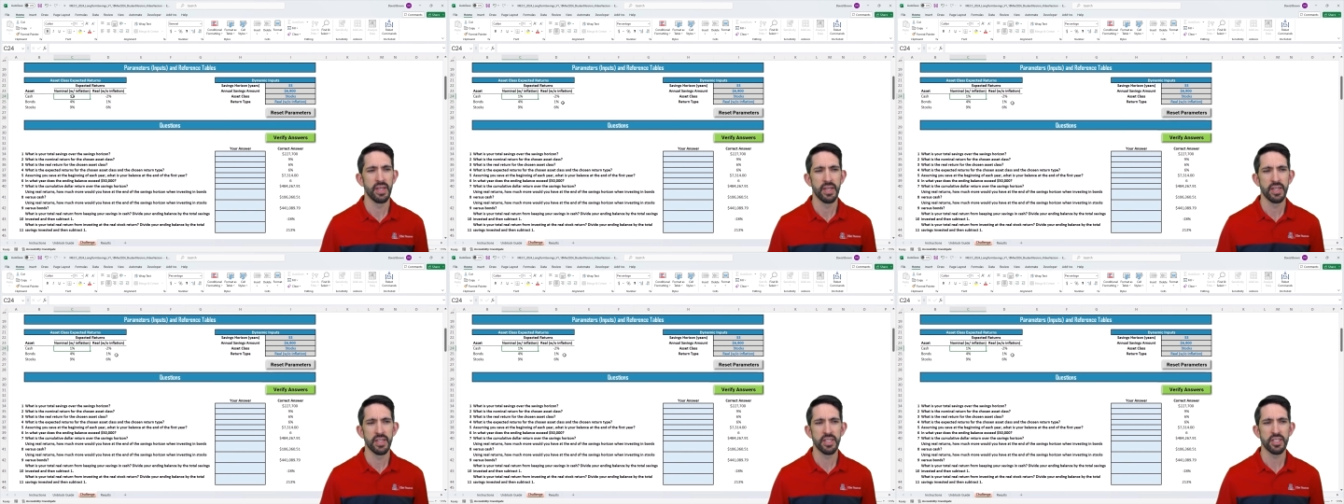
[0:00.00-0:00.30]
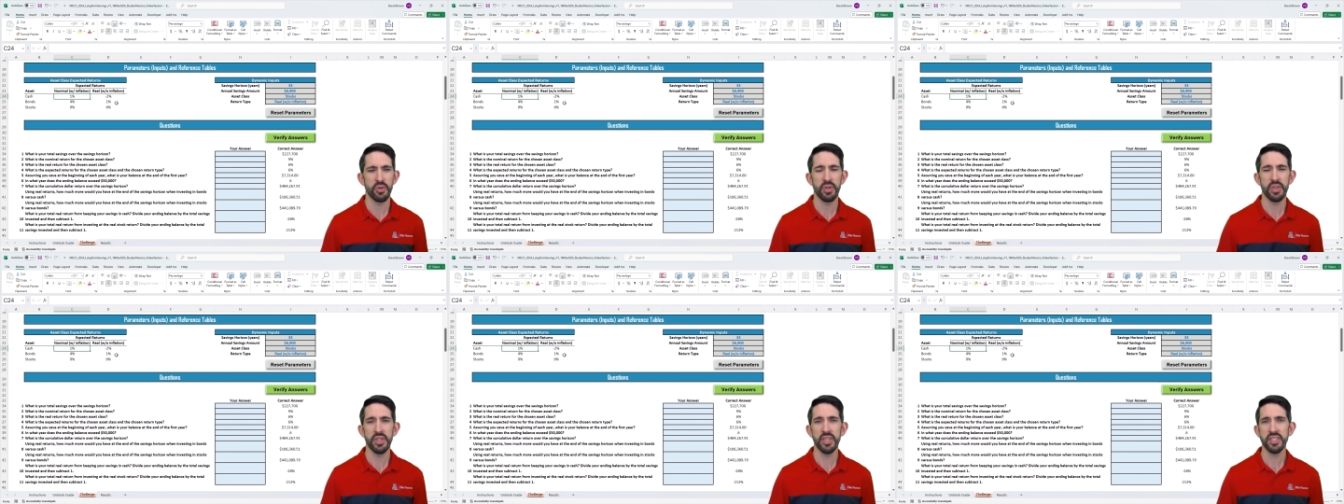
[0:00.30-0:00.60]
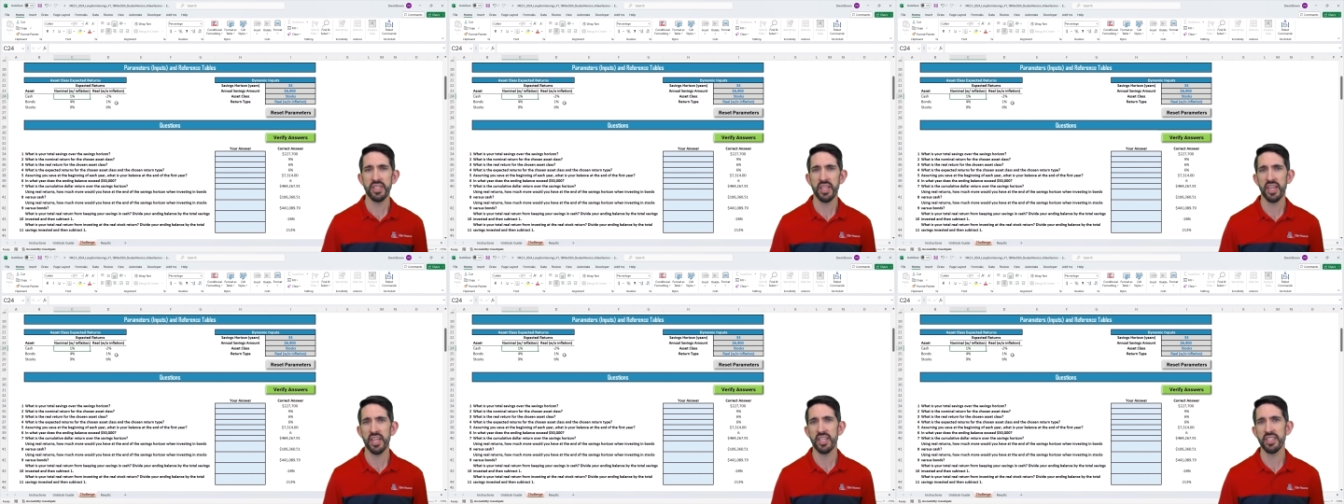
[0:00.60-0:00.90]
So in this
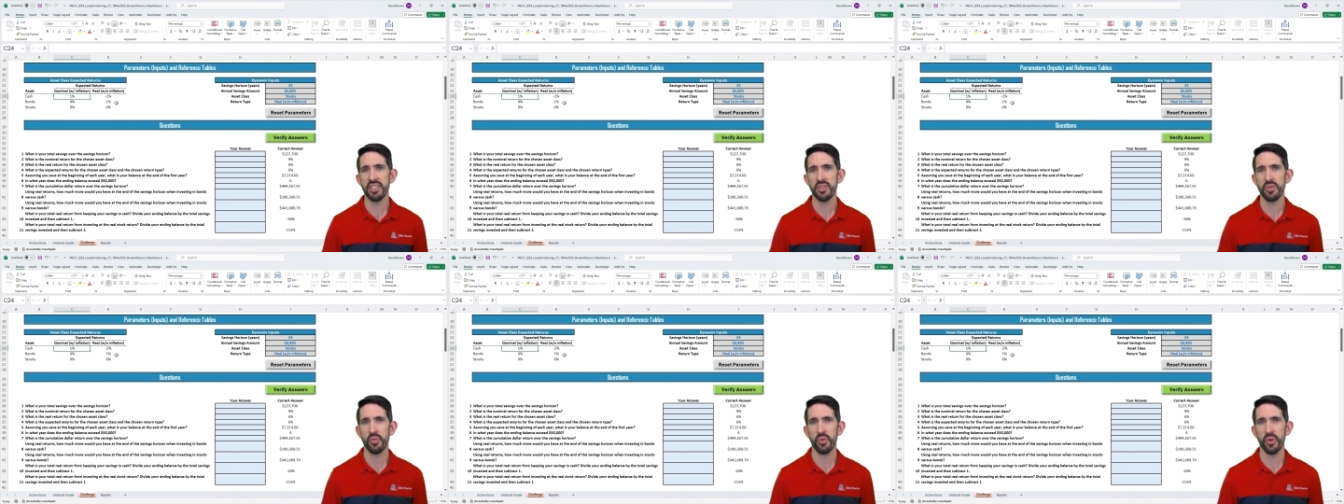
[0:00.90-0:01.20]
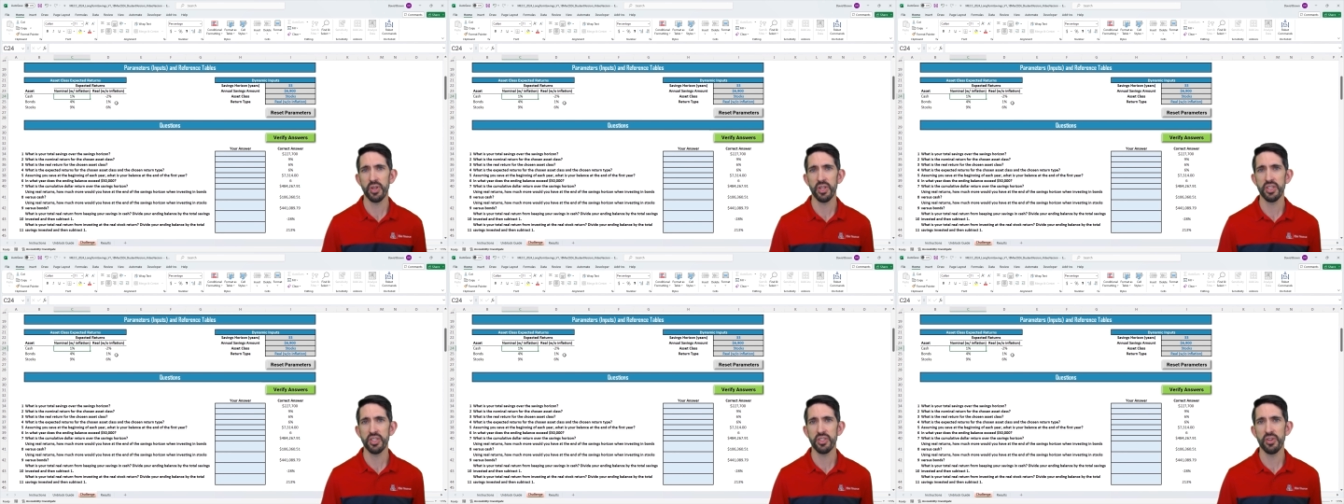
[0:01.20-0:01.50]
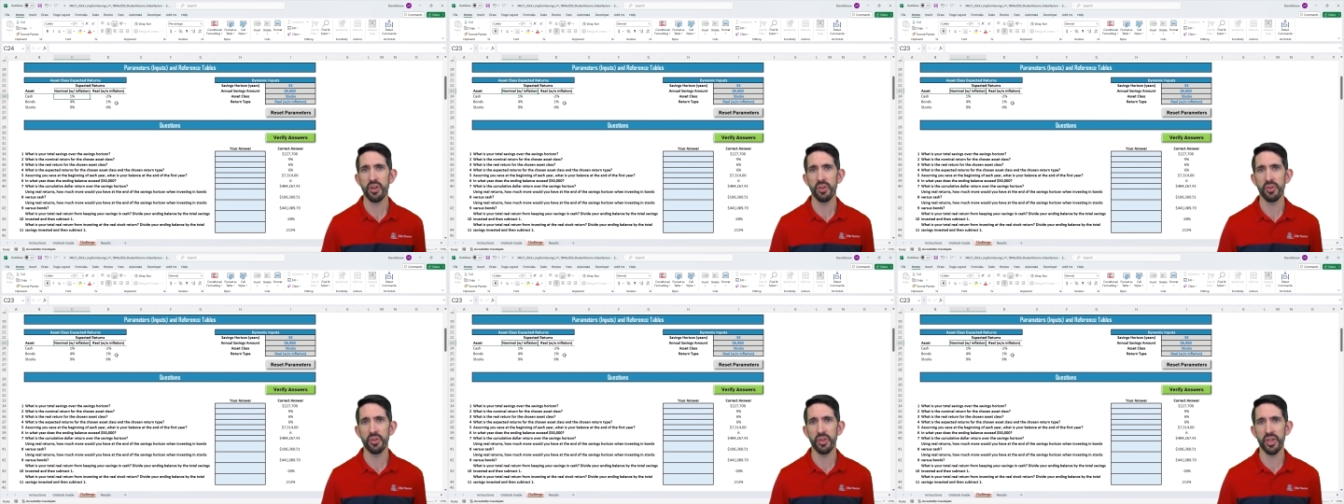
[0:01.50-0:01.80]
case, we're going to
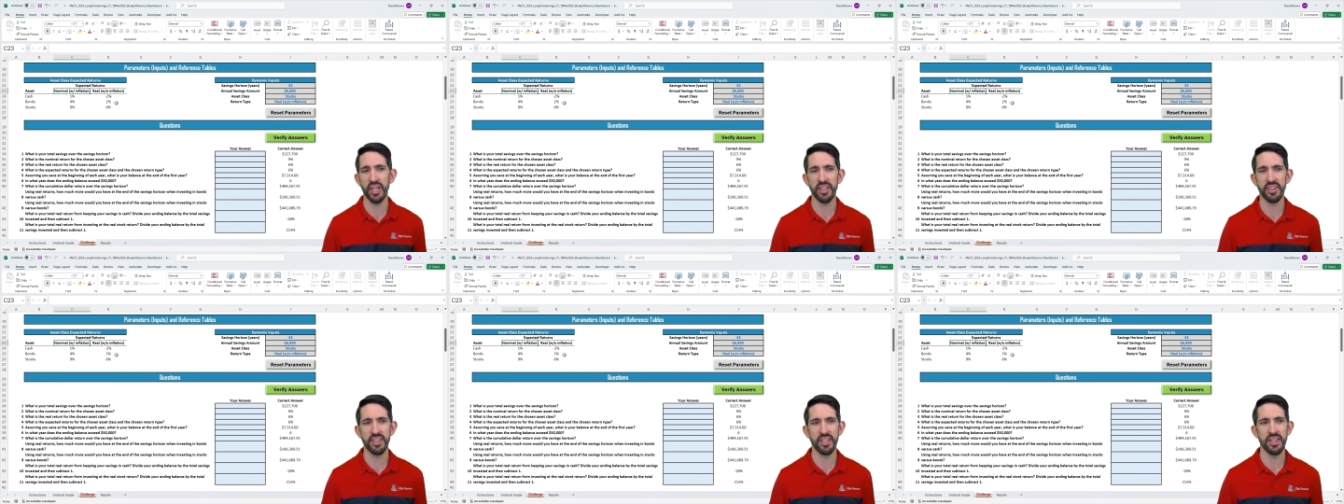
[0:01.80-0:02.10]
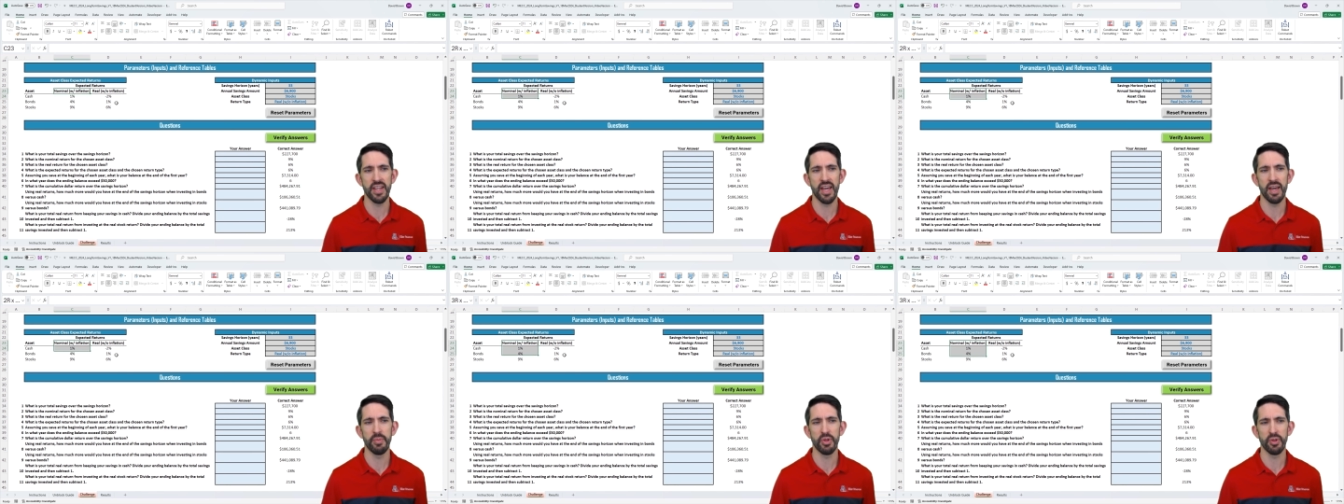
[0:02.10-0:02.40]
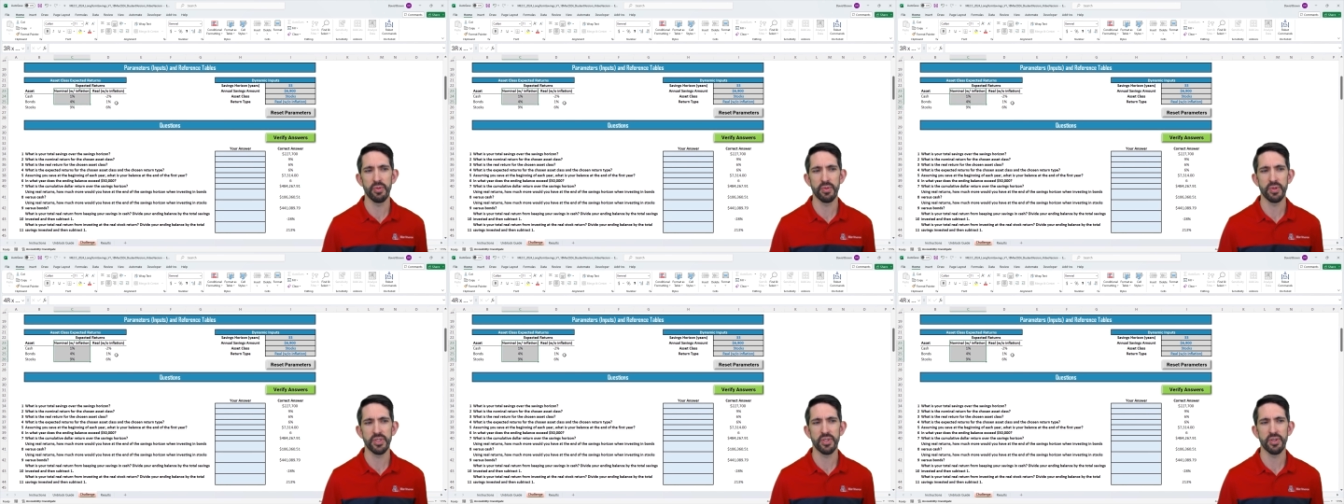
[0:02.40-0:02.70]
start looking at the
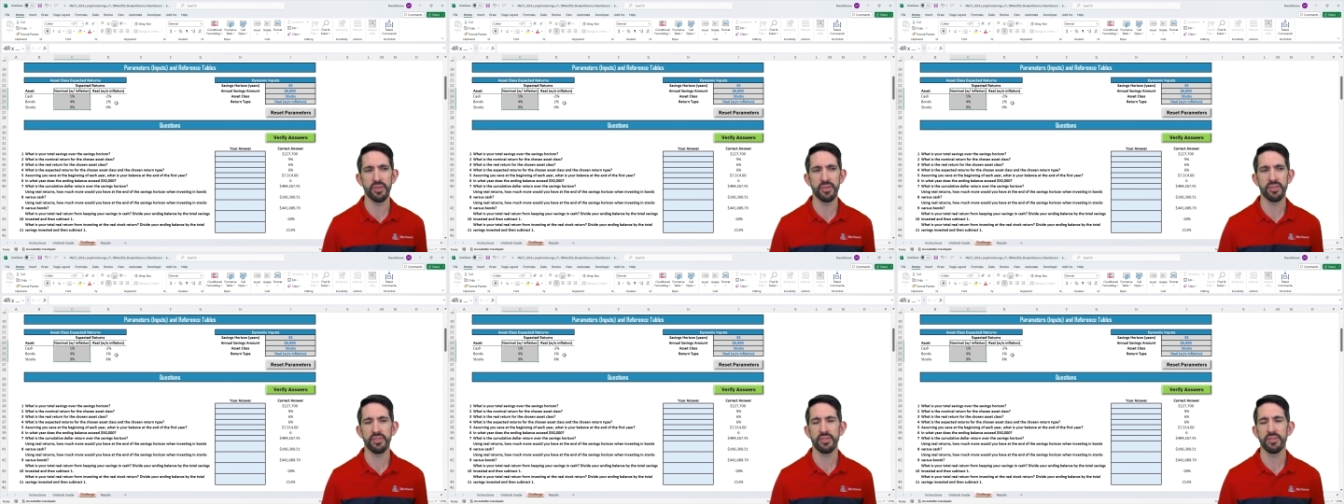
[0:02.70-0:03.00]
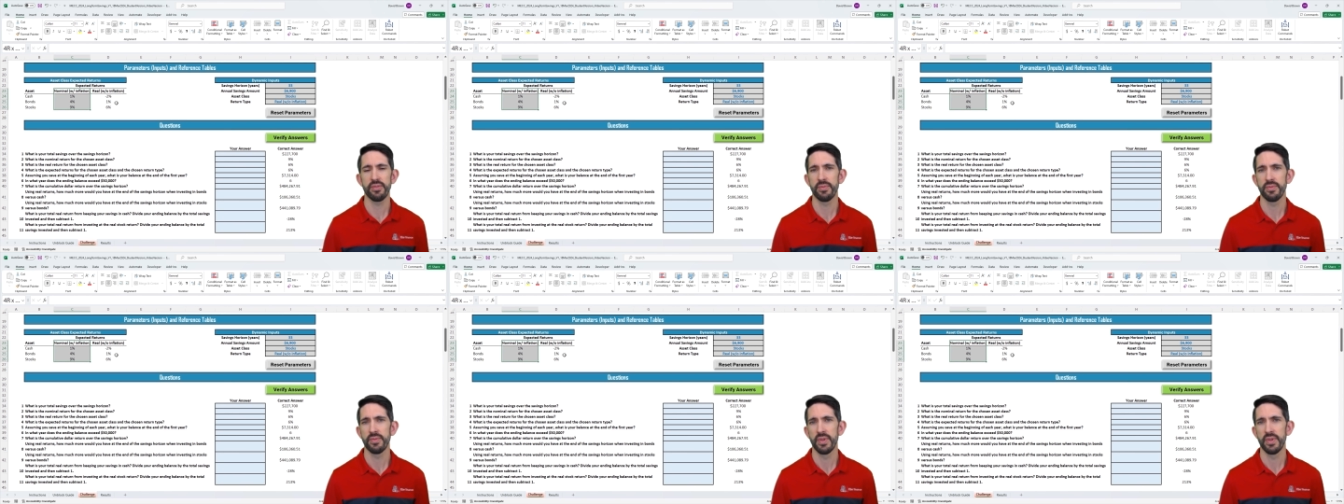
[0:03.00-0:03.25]
nominal returns.